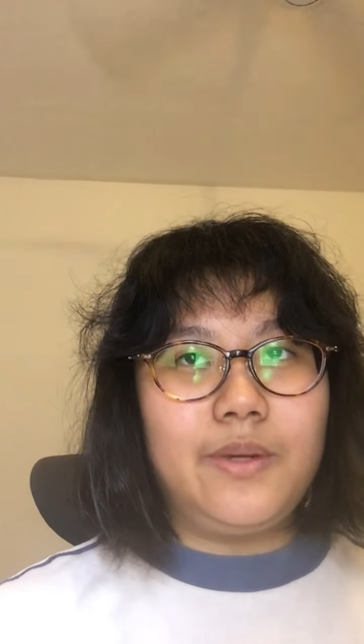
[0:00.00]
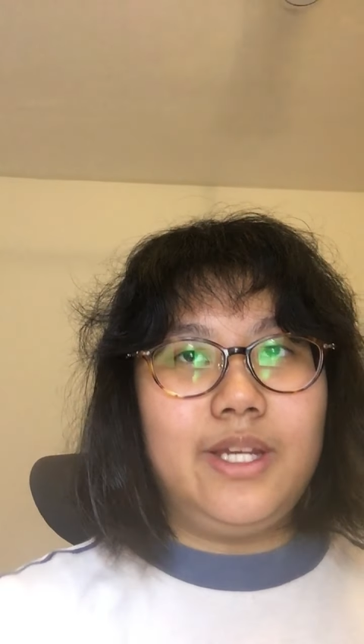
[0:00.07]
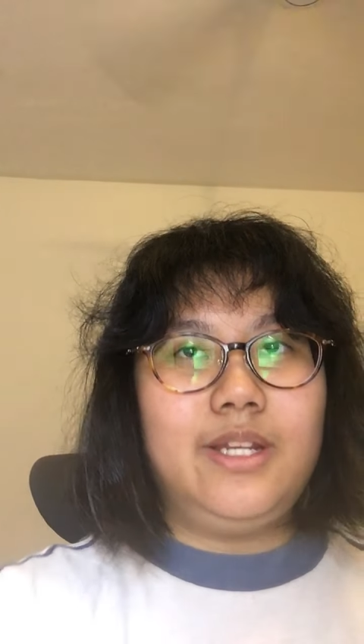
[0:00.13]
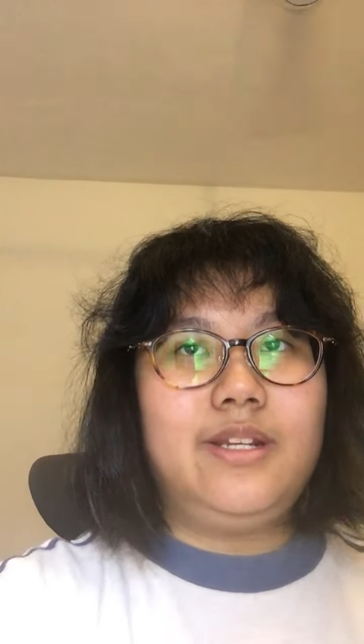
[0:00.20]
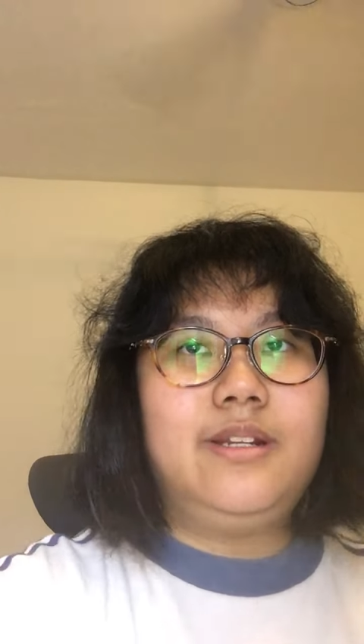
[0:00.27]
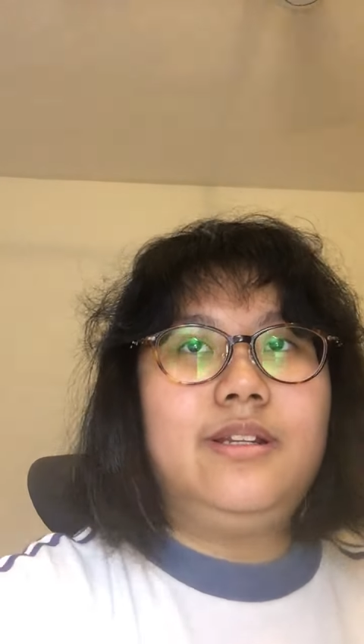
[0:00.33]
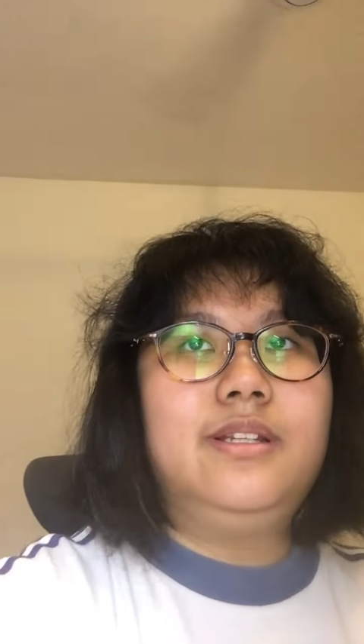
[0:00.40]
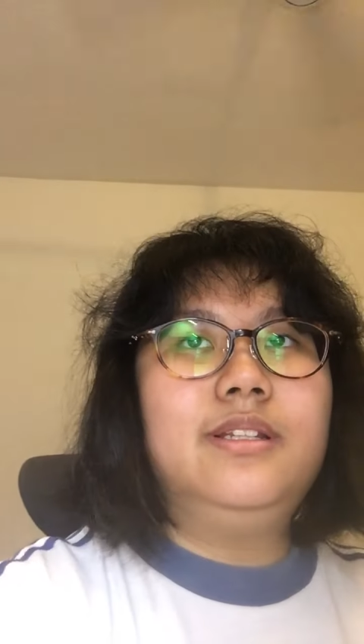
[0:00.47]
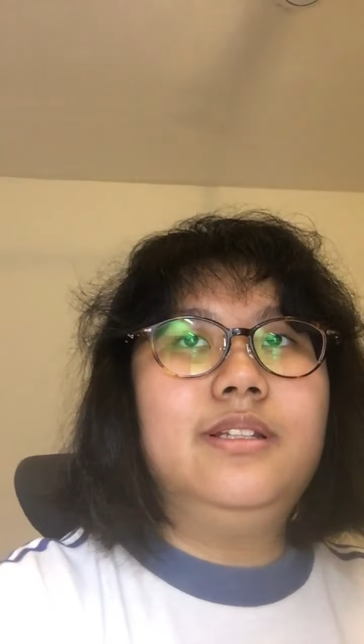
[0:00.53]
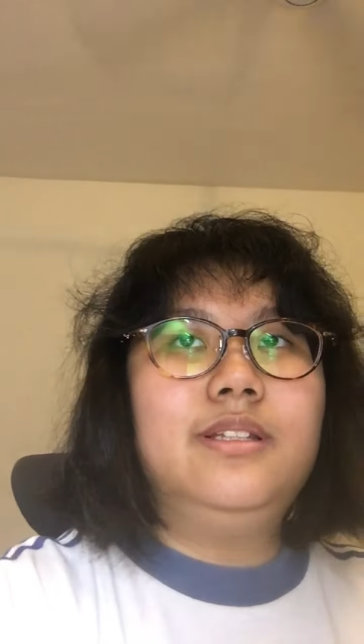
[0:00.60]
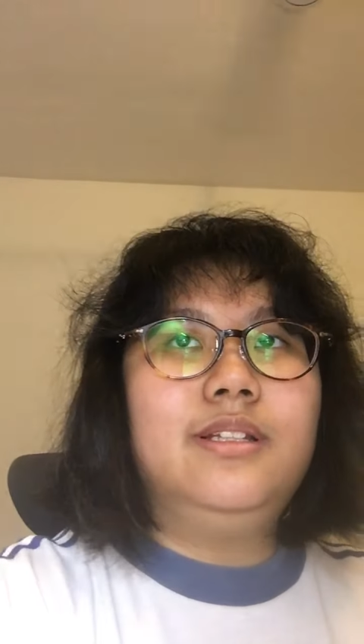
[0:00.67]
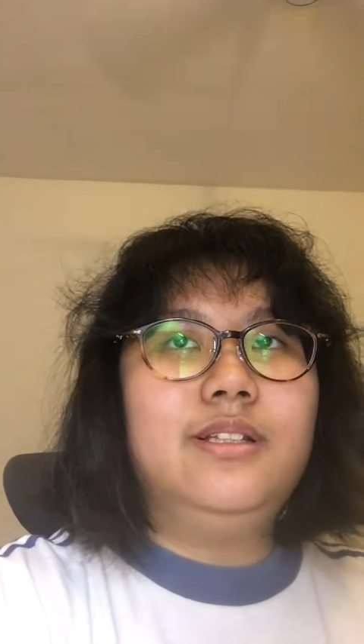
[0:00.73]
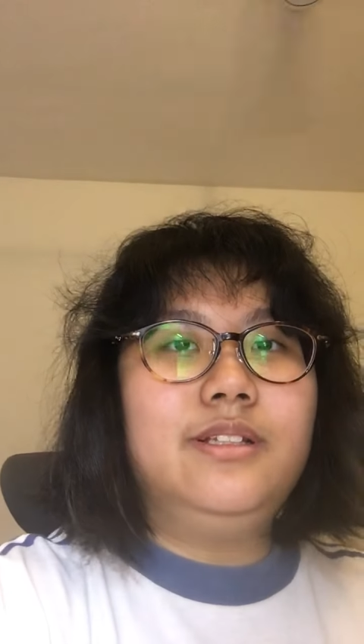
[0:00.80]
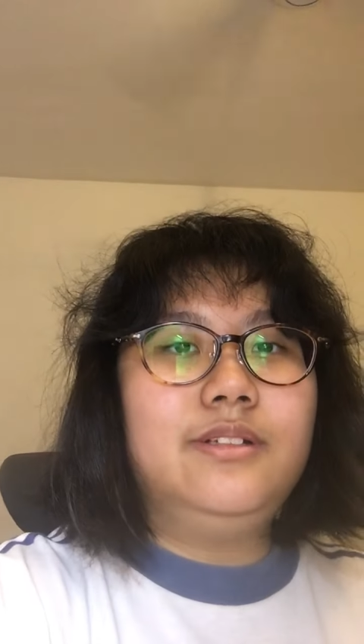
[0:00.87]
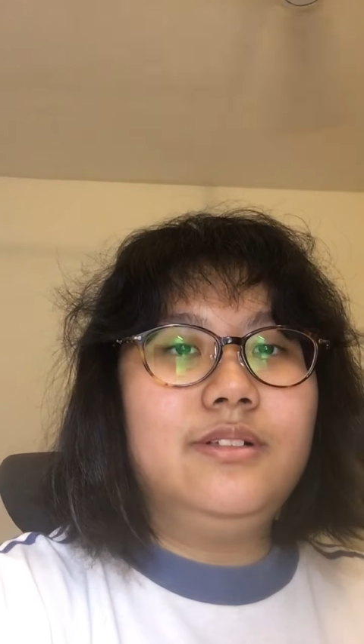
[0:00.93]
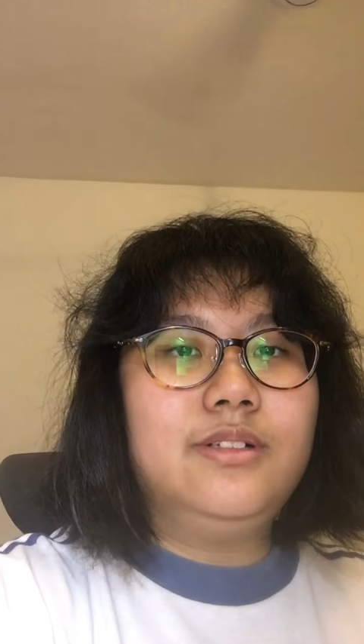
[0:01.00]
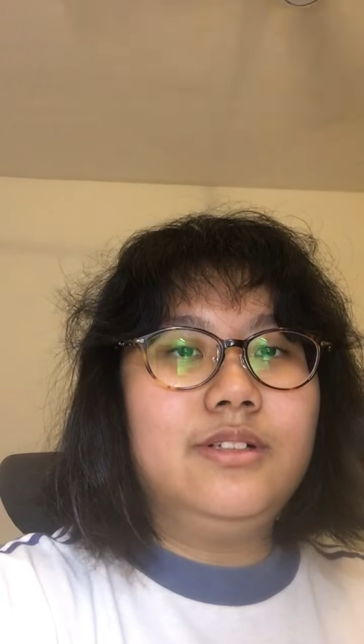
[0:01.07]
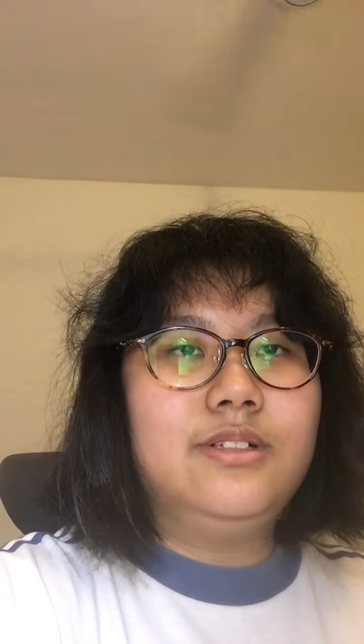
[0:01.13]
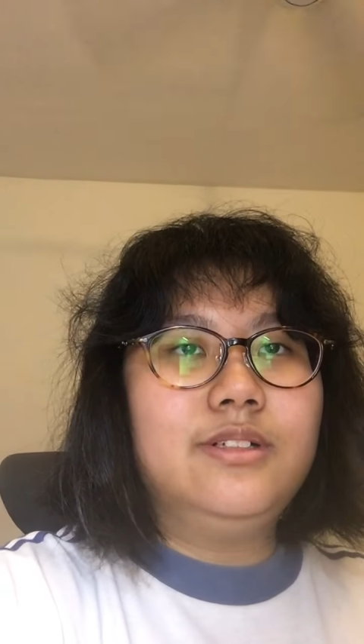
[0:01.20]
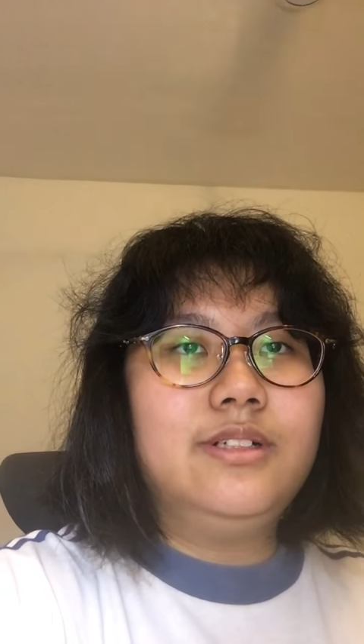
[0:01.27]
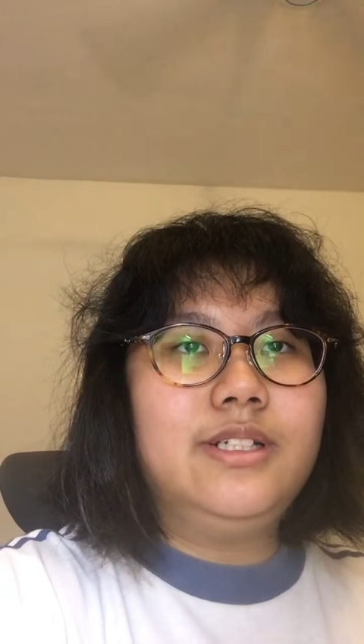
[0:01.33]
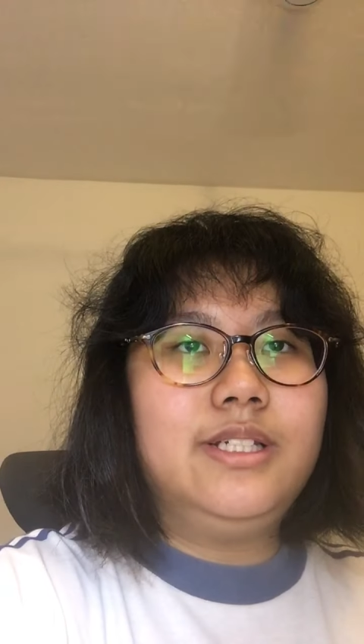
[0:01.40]
grade a little
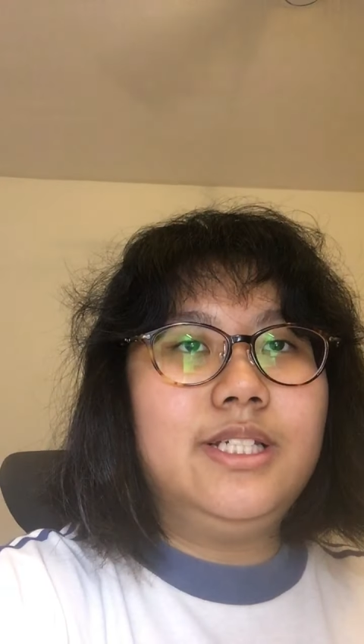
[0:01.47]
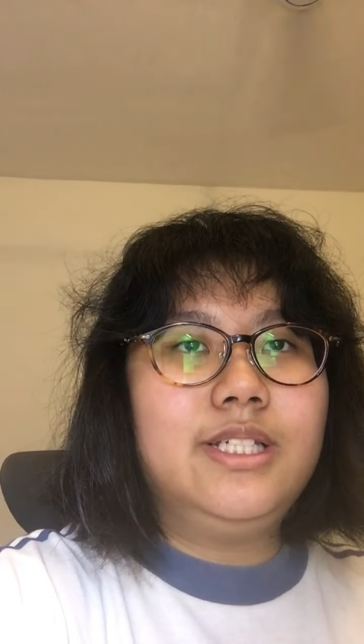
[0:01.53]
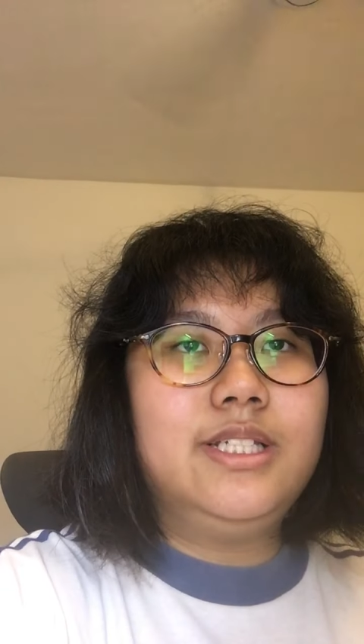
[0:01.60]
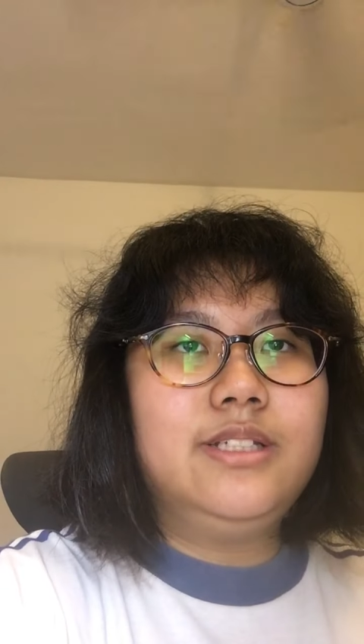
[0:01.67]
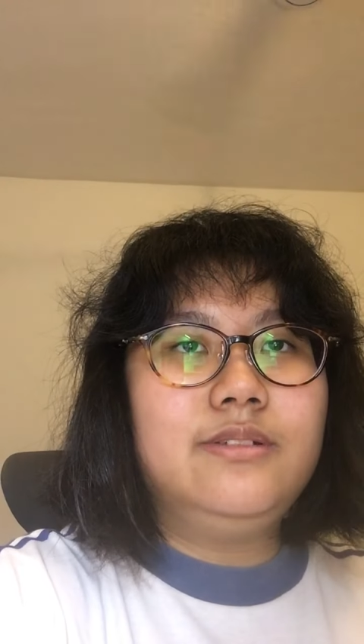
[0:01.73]
early.